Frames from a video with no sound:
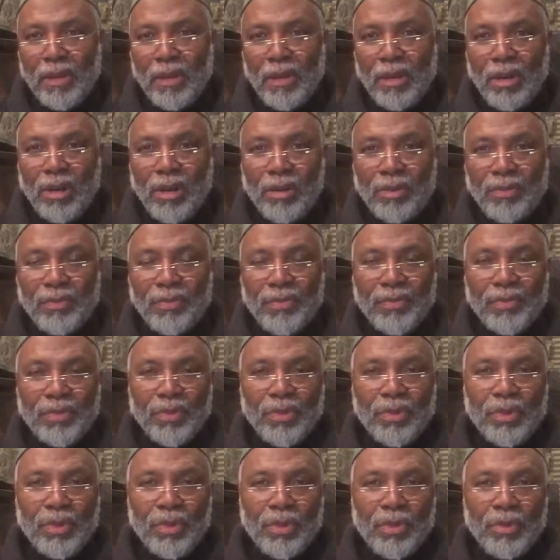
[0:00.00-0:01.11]
of
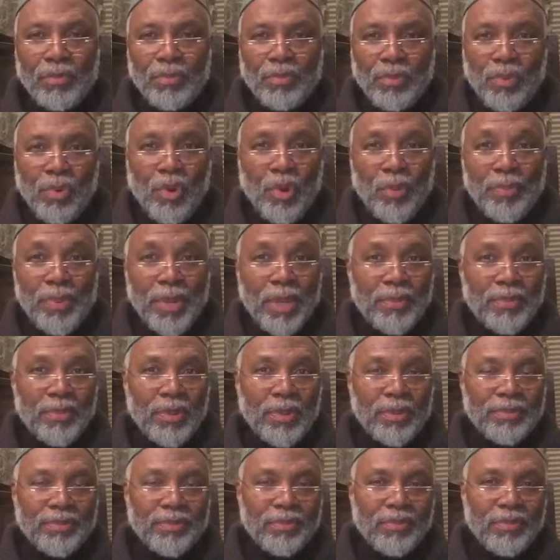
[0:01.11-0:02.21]
poor
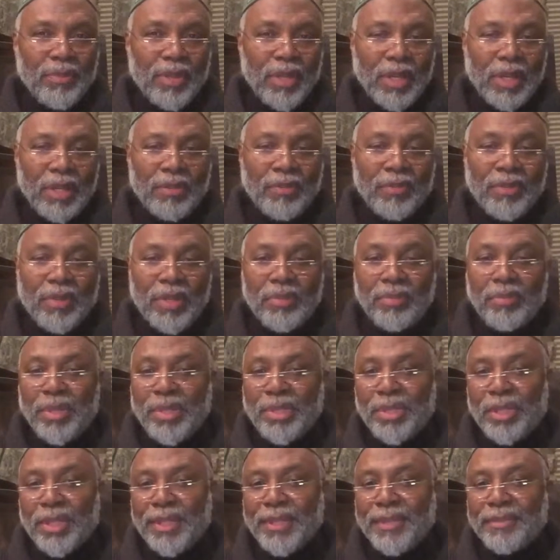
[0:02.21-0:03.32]
people in Flint,
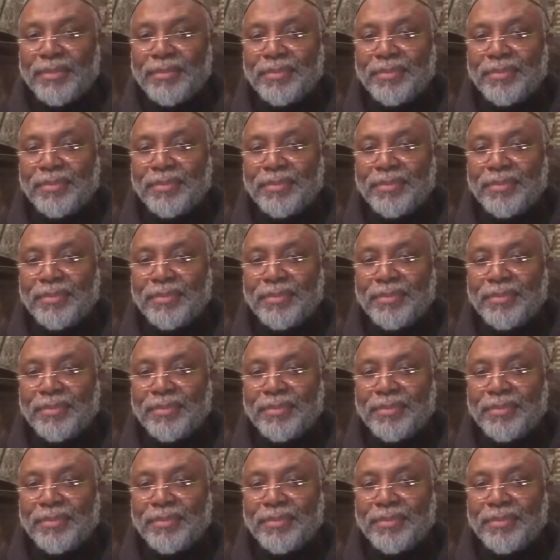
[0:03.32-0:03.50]
Michigan.